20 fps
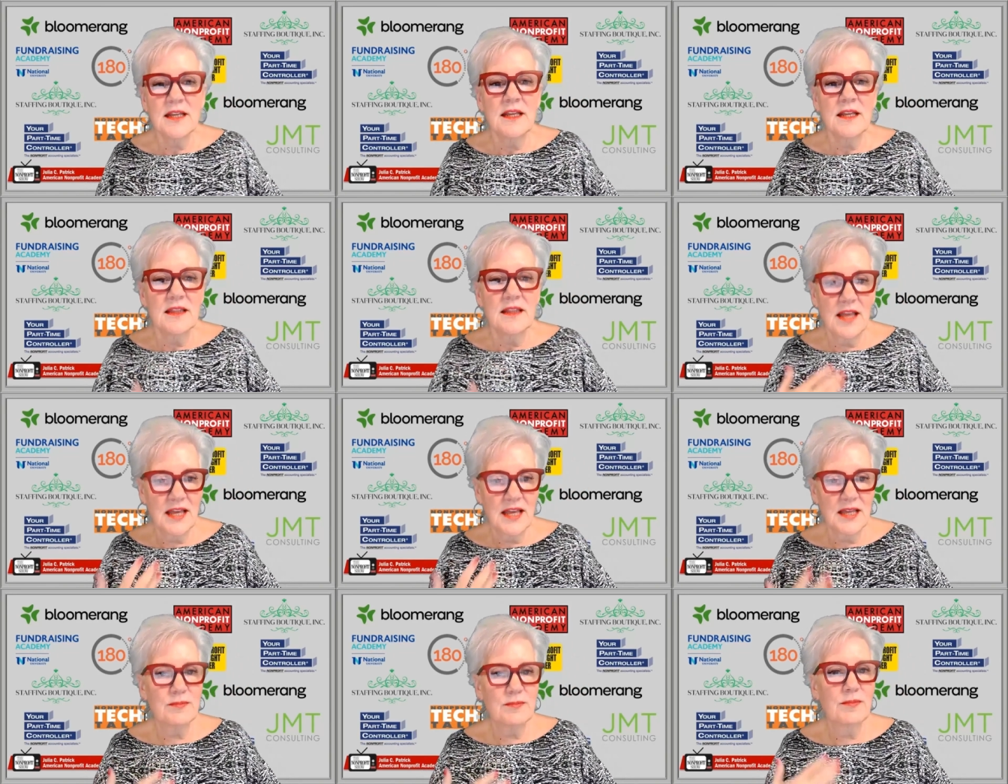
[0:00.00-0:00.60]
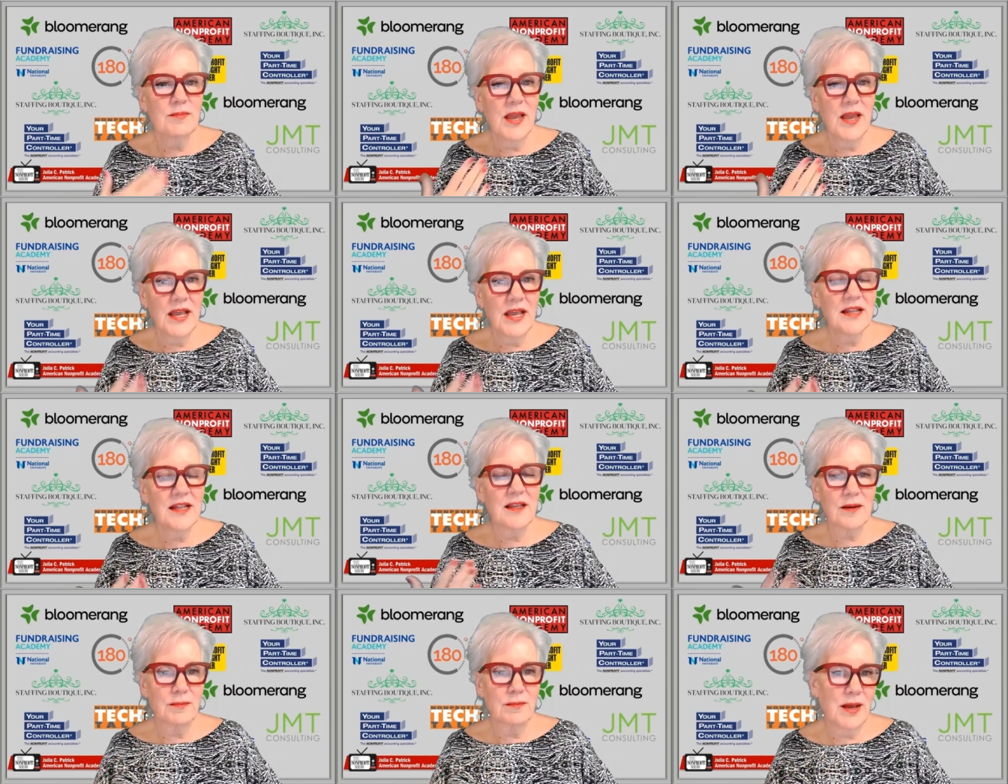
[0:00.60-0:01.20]
they had made
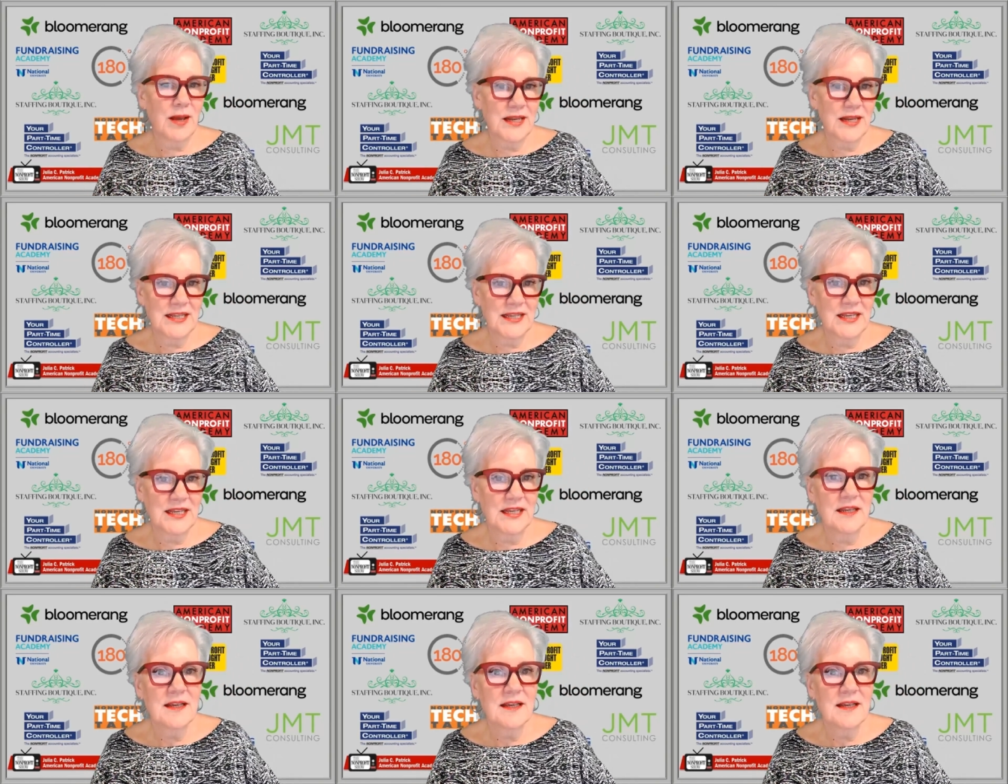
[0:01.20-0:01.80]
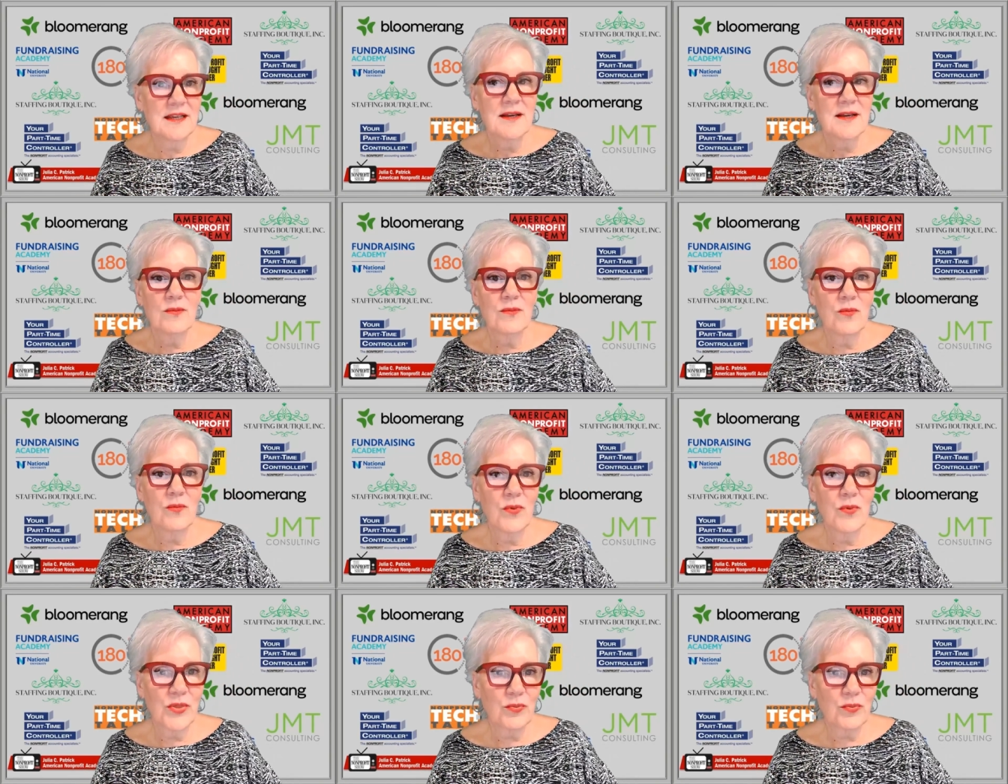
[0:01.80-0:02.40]
their money
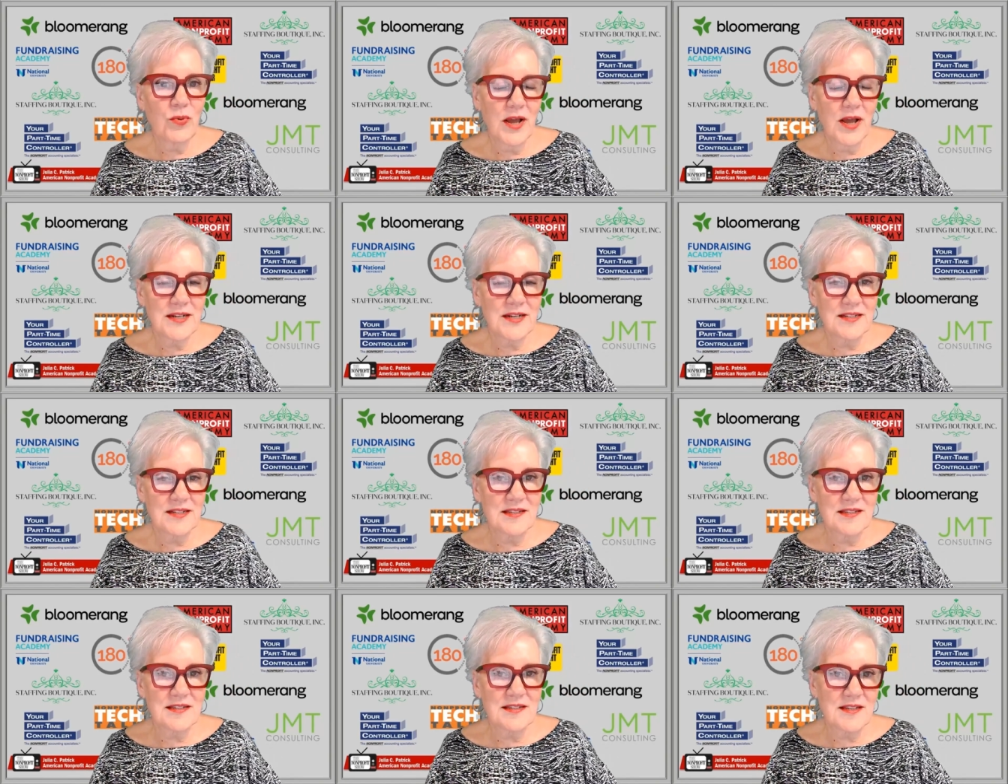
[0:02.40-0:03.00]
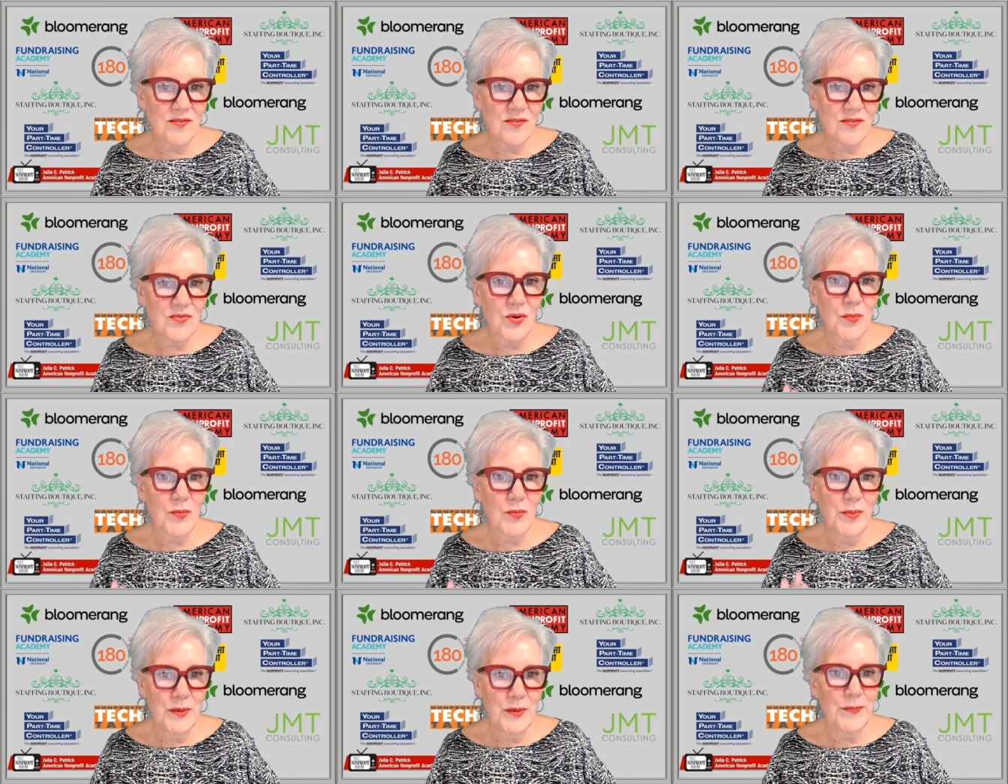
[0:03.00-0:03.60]
with what several
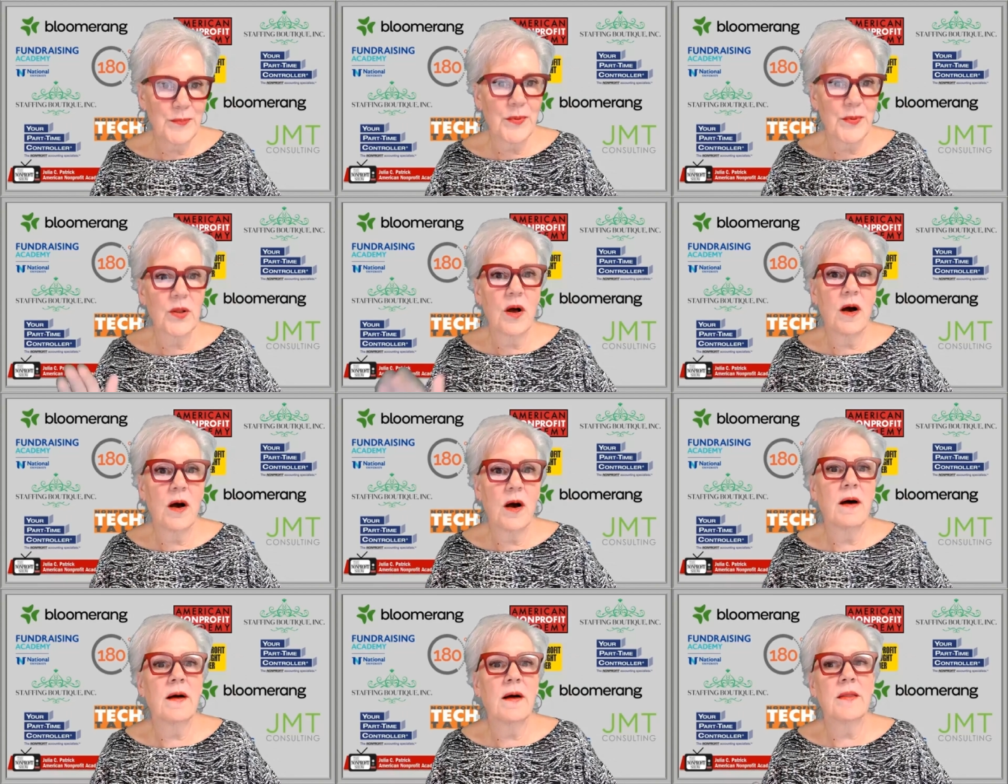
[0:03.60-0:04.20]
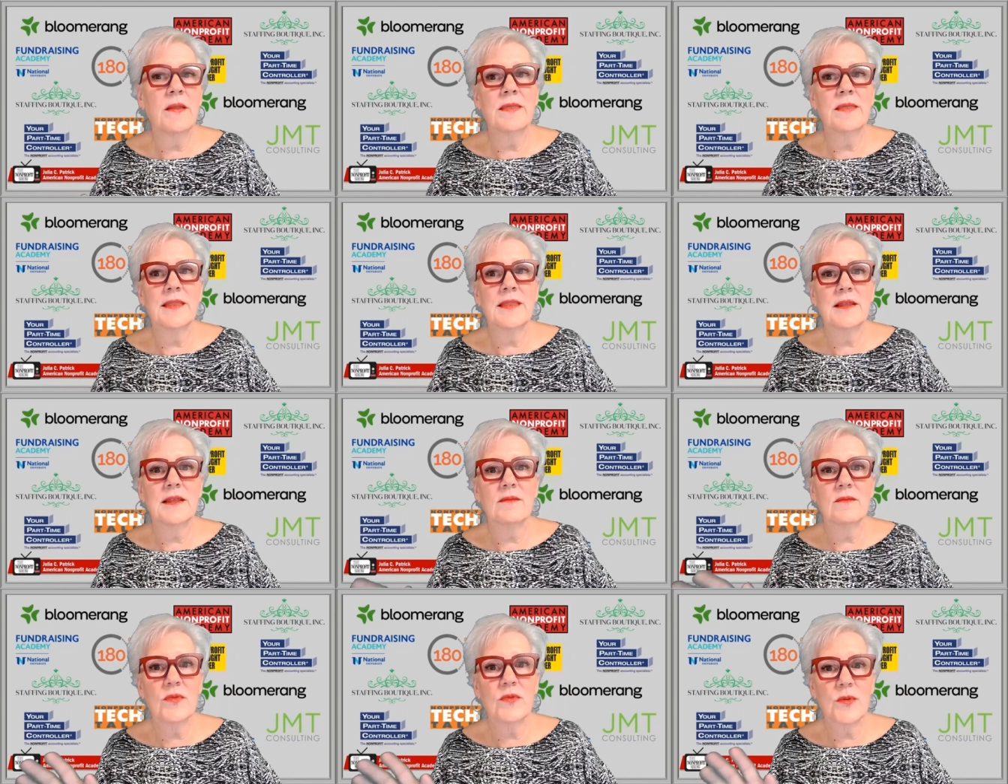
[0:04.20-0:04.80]
people on
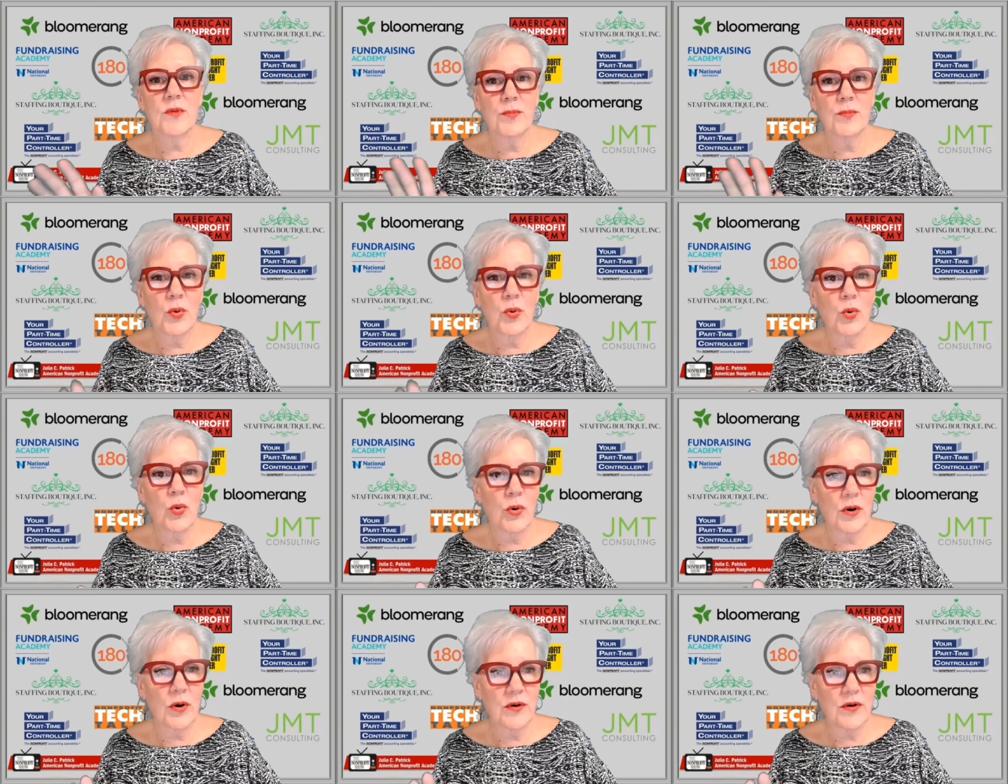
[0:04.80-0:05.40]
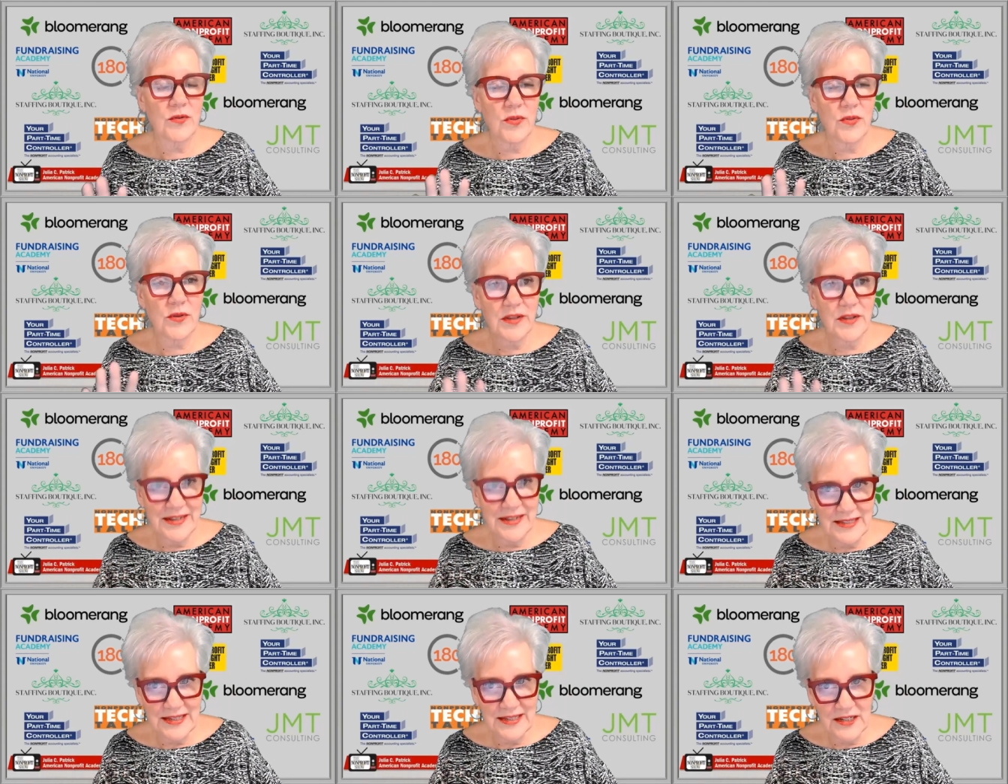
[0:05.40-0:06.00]
the board or the
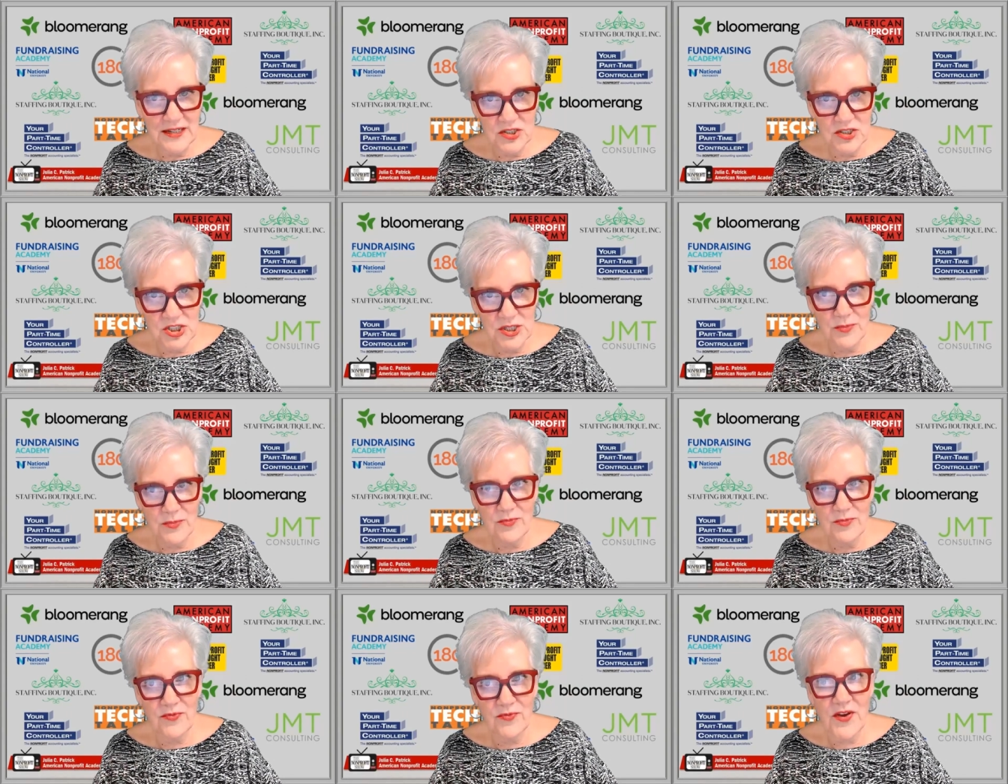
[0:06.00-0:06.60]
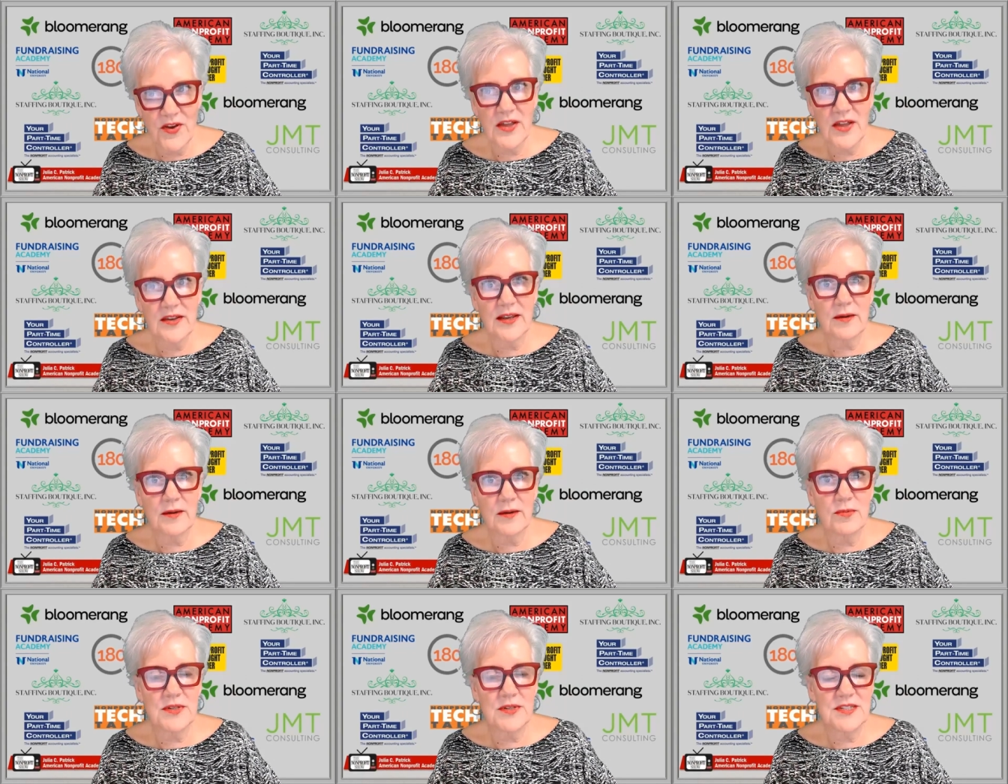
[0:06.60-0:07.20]
in leadership felt like
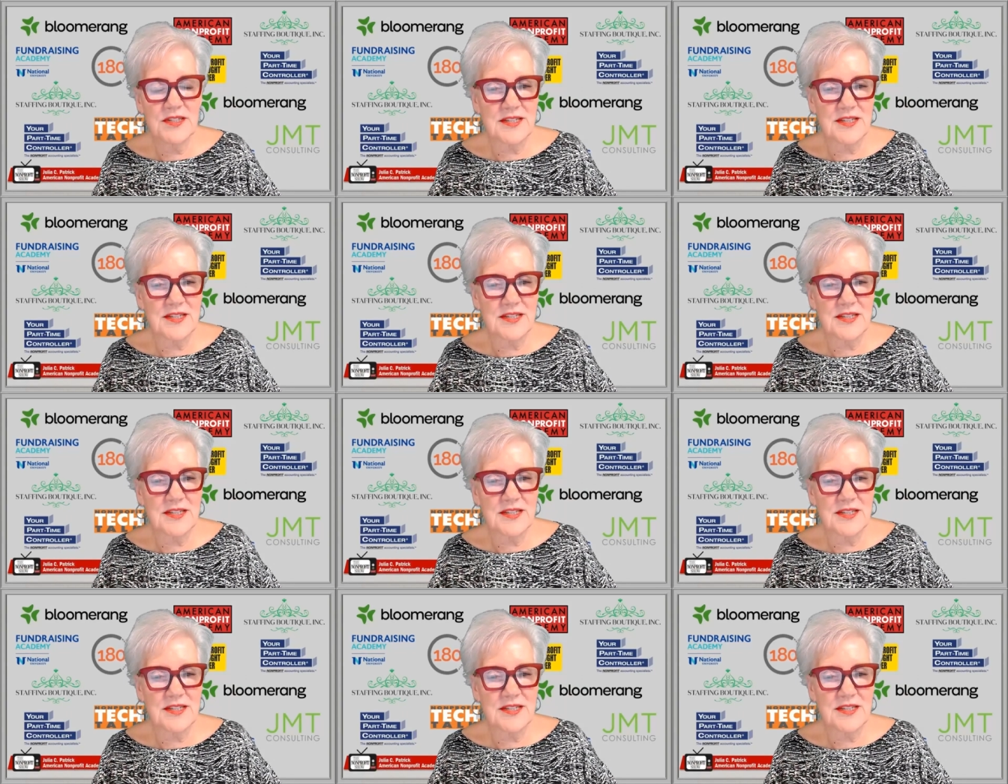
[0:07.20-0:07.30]
was